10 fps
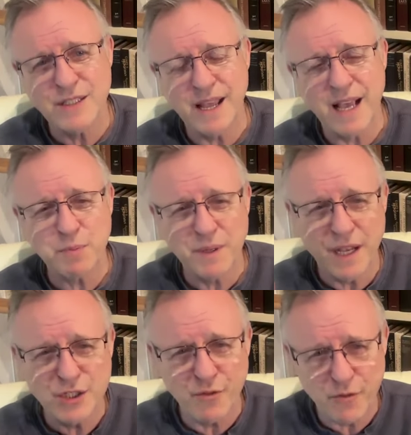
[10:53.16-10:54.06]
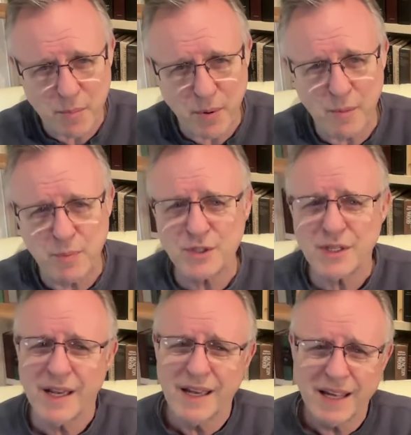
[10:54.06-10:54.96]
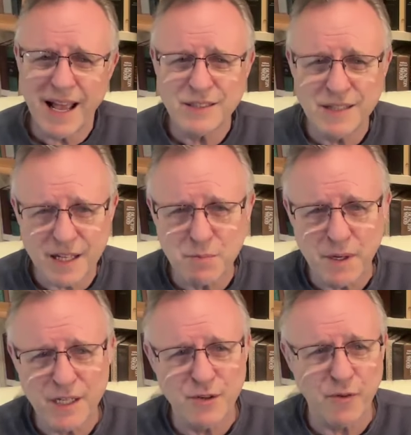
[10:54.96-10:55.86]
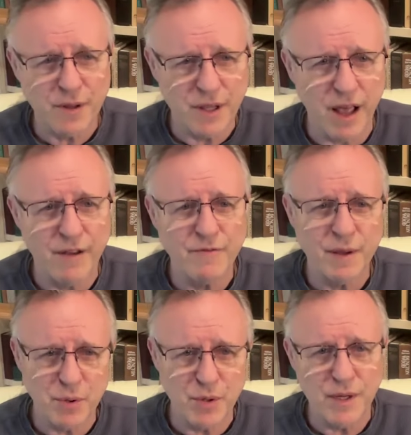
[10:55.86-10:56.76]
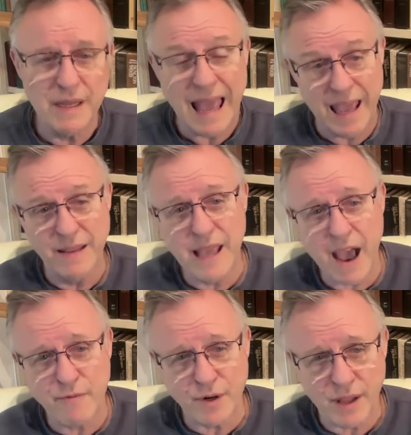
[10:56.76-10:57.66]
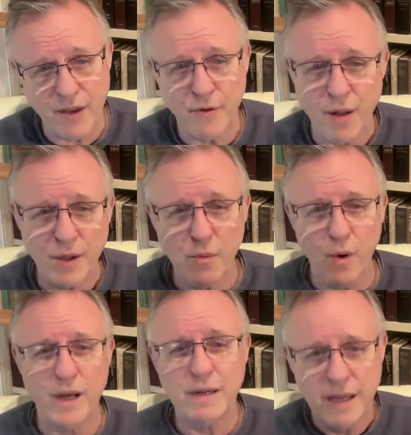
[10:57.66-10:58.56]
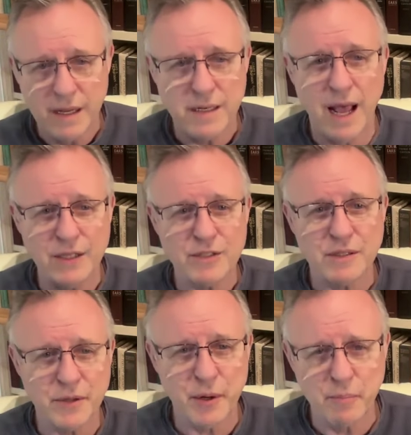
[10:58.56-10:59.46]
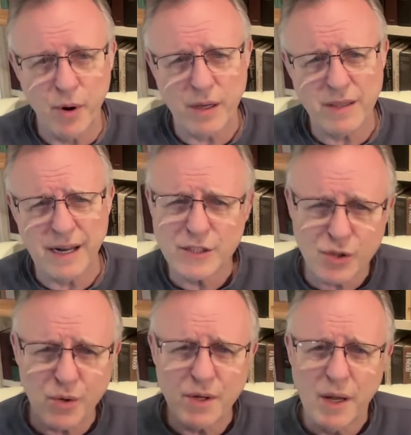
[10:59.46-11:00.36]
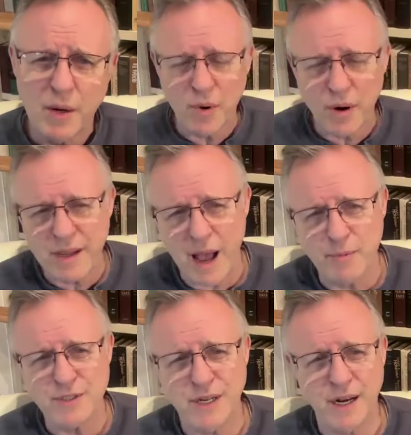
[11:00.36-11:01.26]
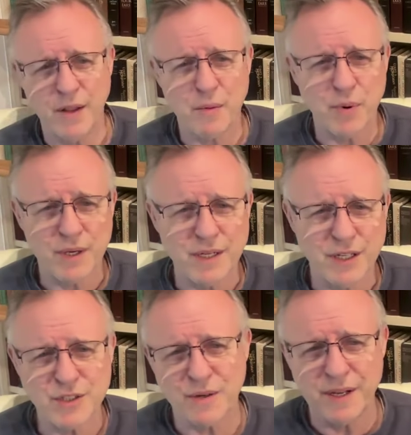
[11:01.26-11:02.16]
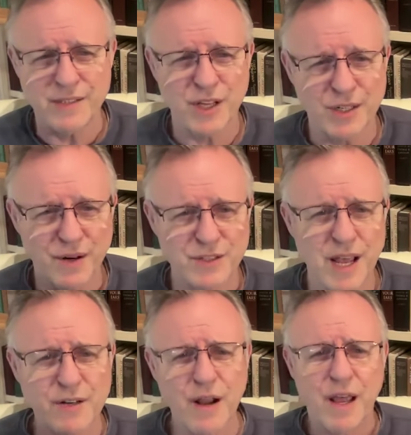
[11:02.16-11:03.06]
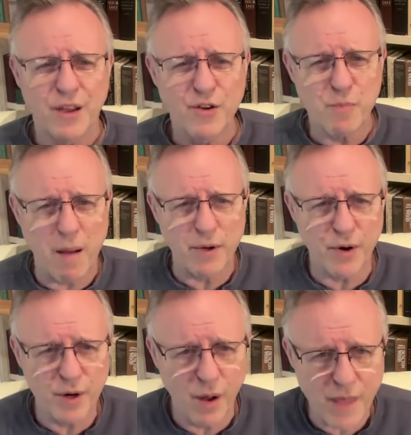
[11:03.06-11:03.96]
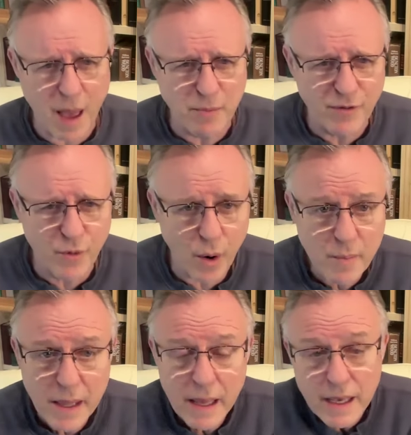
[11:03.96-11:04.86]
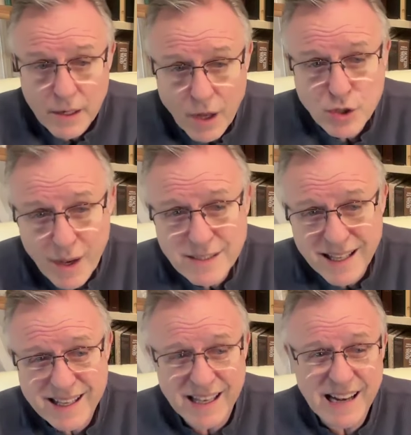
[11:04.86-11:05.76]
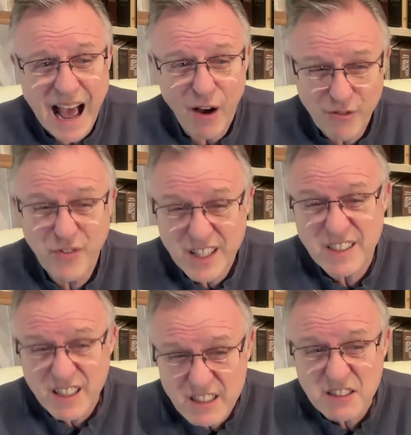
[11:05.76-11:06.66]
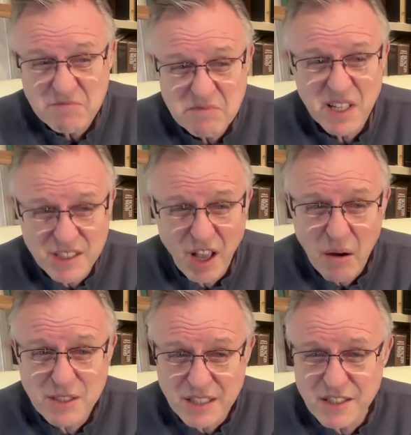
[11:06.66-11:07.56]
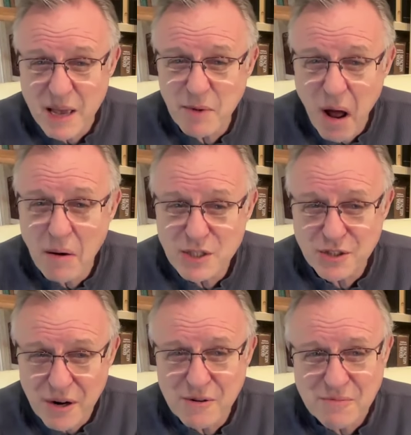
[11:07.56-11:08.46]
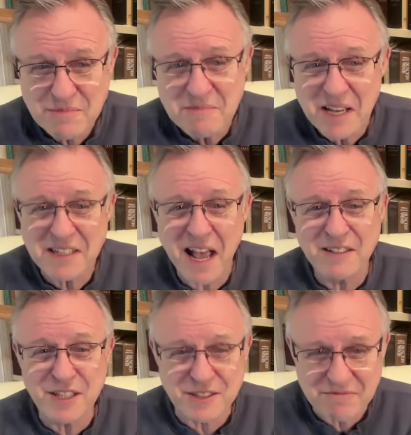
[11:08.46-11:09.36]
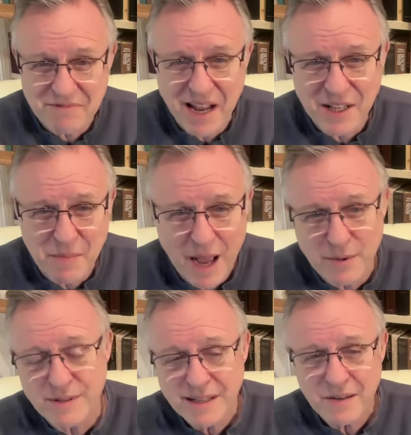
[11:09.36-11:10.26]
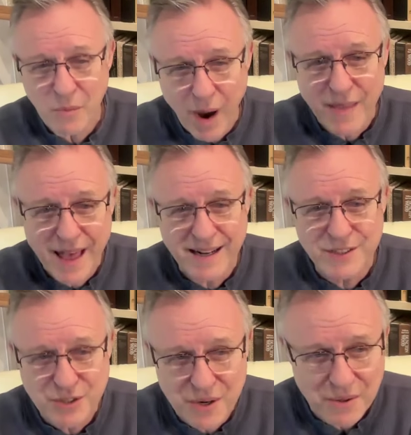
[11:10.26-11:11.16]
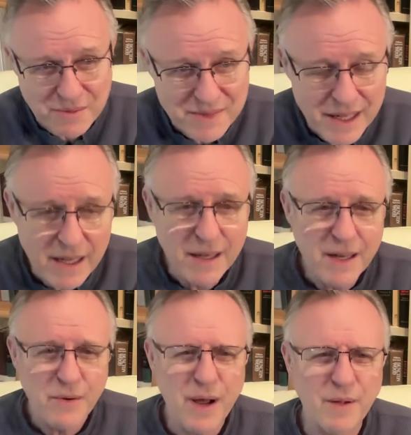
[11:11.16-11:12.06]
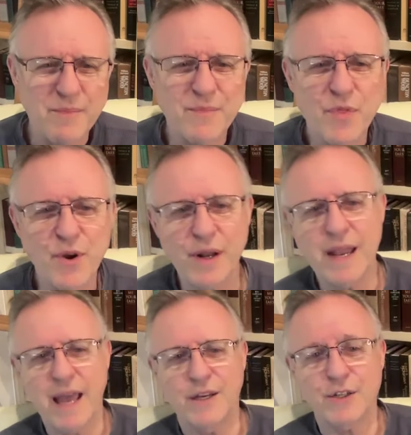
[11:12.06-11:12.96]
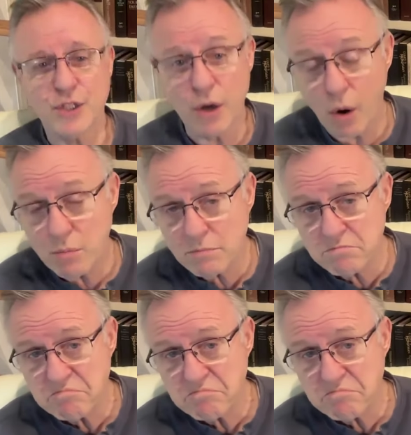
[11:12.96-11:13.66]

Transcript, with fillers: an explanation for purpose. It has an explanation for love, beauty, and the afterlife, all in one nice little book that has sold more copies than any other book in history, et cetera, et cetera. You've probably heard all that before. It also has the key to how physics is always the same and always true. It tells us right in the Bible why that is true. Well, 39 years ago,